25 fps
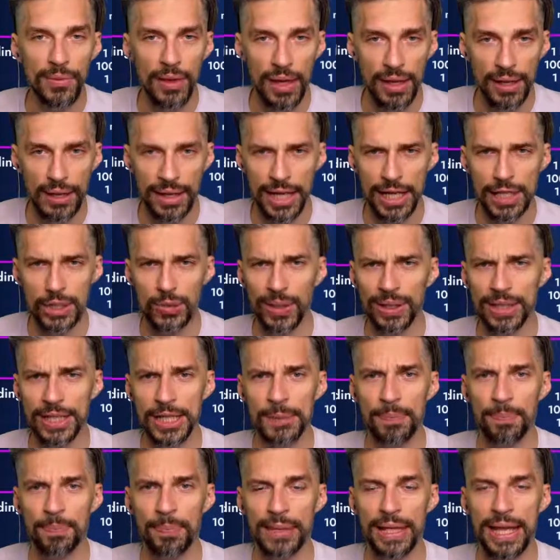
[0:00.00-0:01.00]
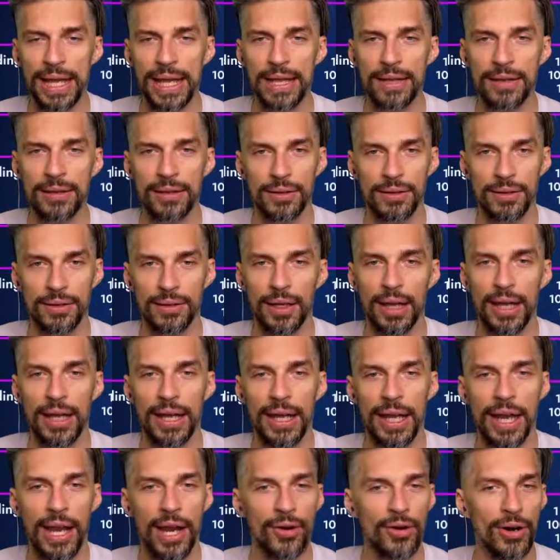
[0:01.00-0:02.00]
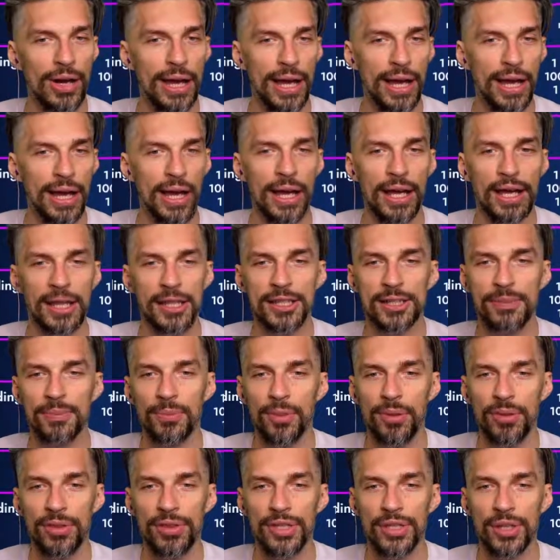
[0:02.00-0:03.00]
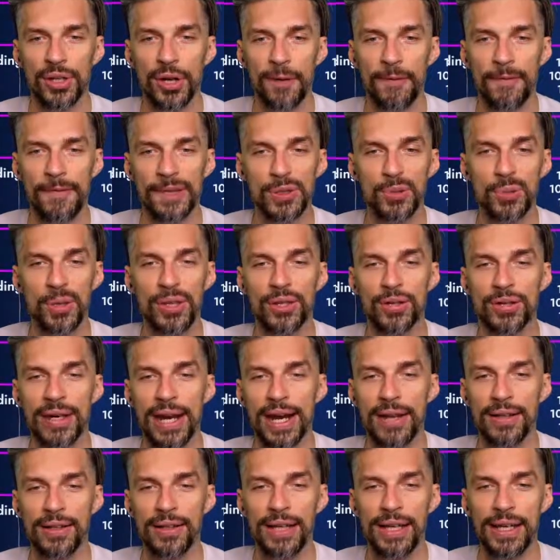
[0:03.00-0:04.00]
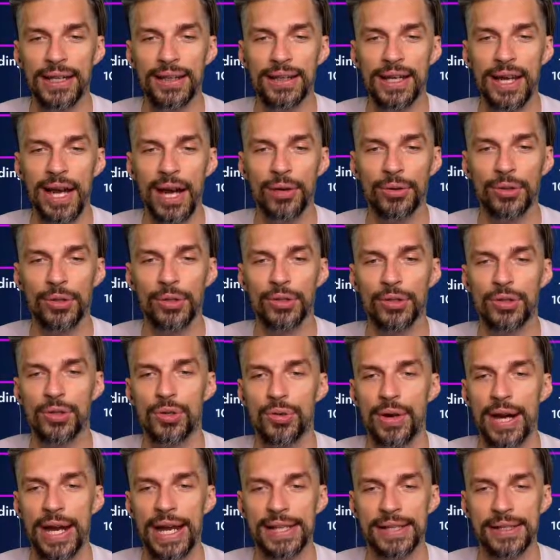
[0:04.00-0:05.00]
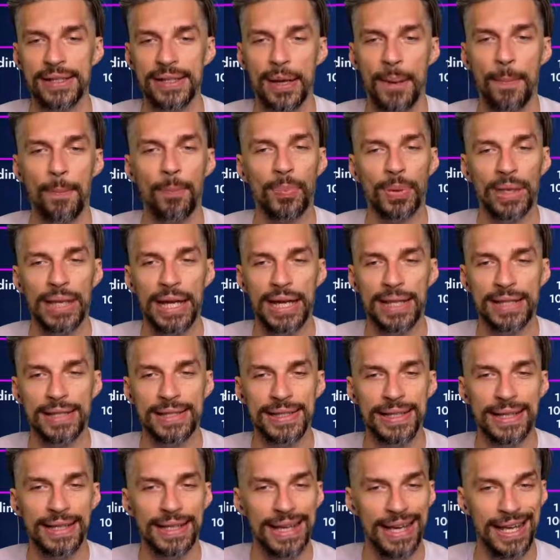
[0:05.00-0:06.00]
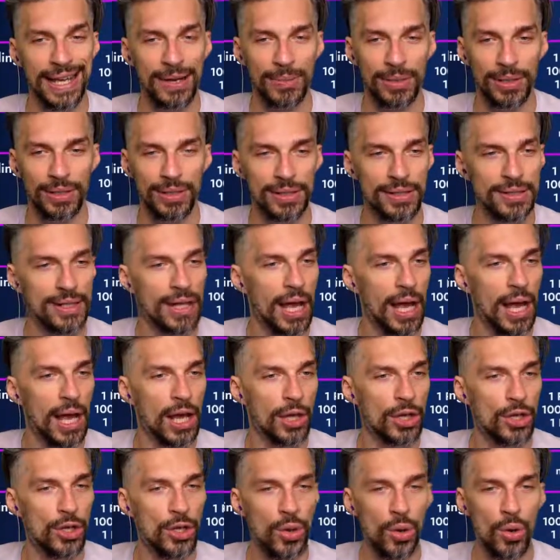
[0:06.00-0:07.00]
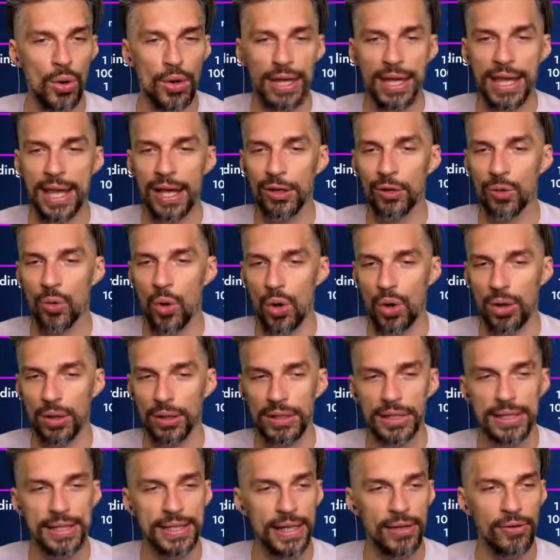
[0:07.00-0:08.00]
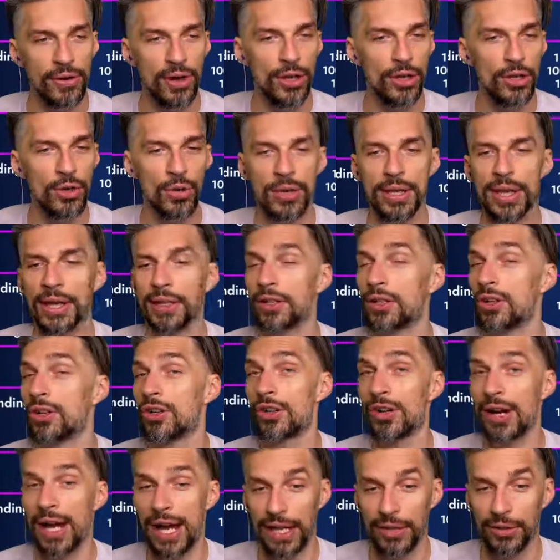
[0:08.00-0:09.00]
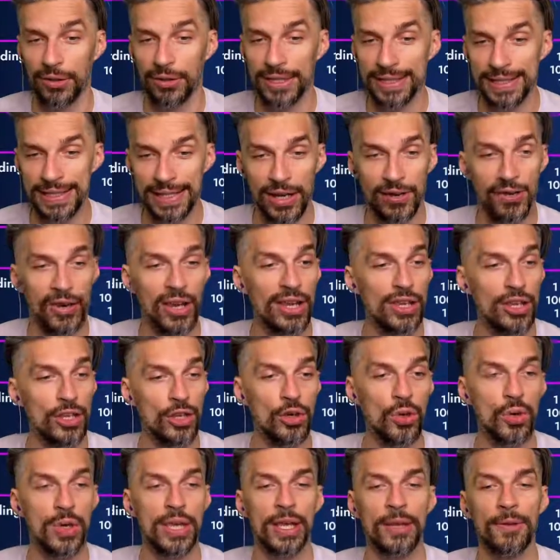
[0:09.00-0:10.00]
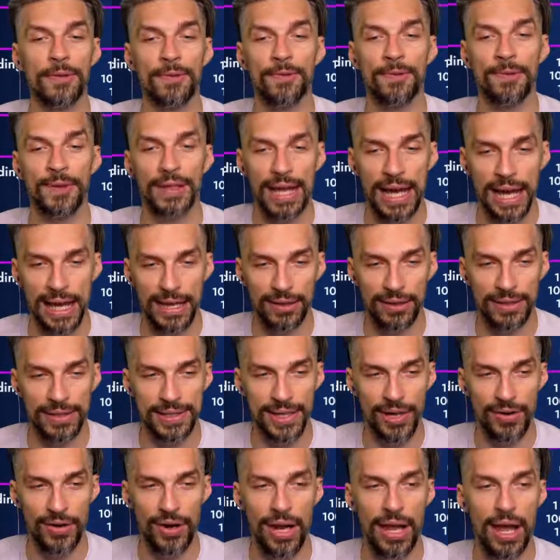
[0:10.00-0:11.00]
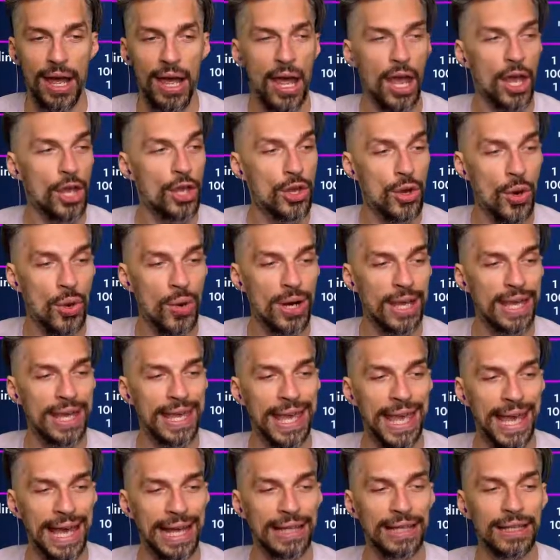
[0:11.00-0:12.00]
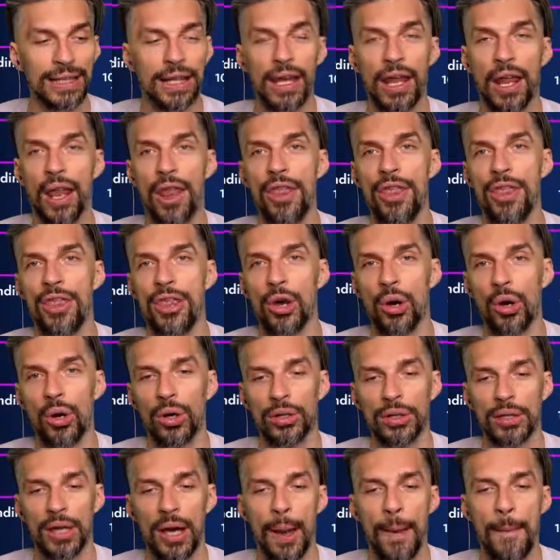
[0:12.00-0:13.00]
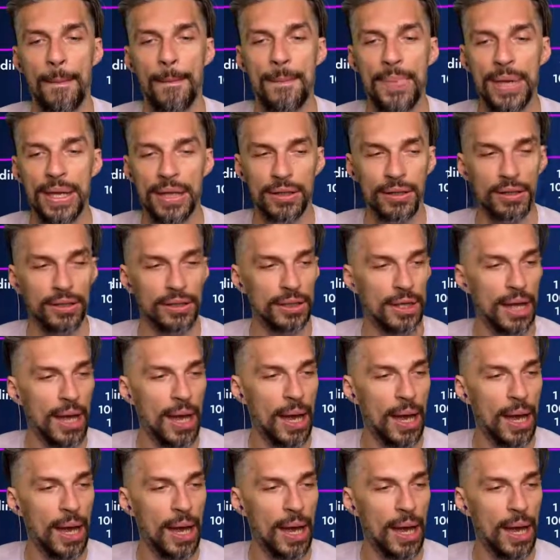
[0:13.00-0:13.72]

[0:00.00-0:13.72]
Next one is plain area, smooth surface with rarely encountered grass, plants, and animals. You can walk on this area, you can ride on this area, you can fly in this area. You can not build